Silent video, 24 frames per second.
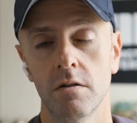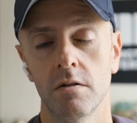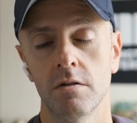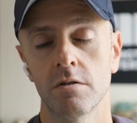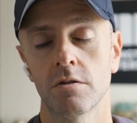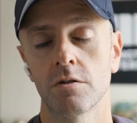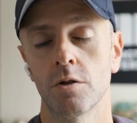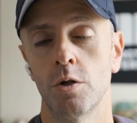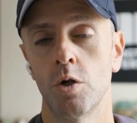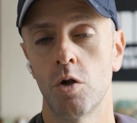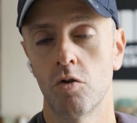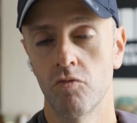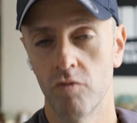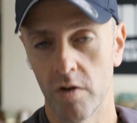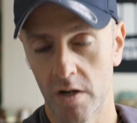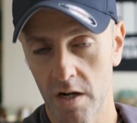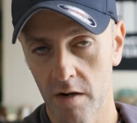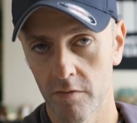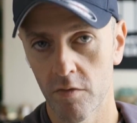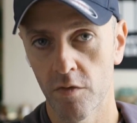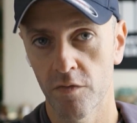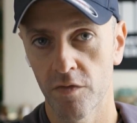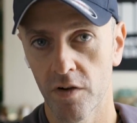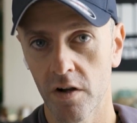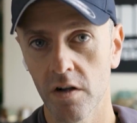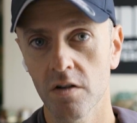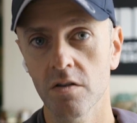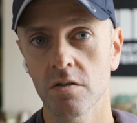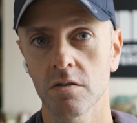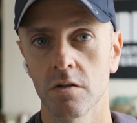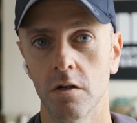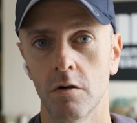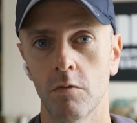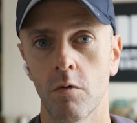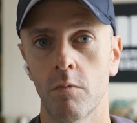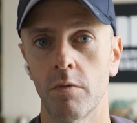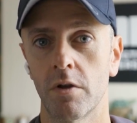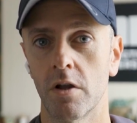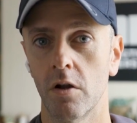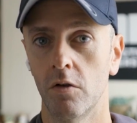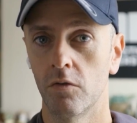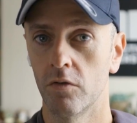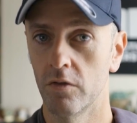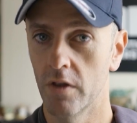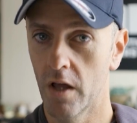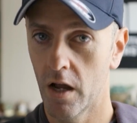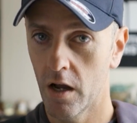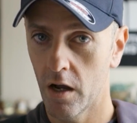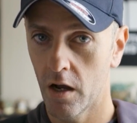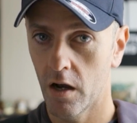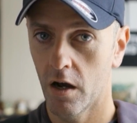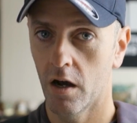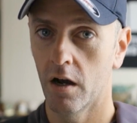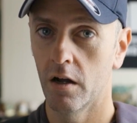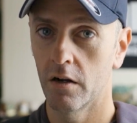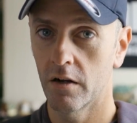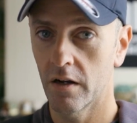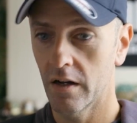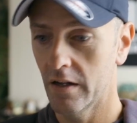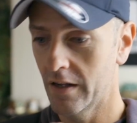so you can recover faster when we go to the hard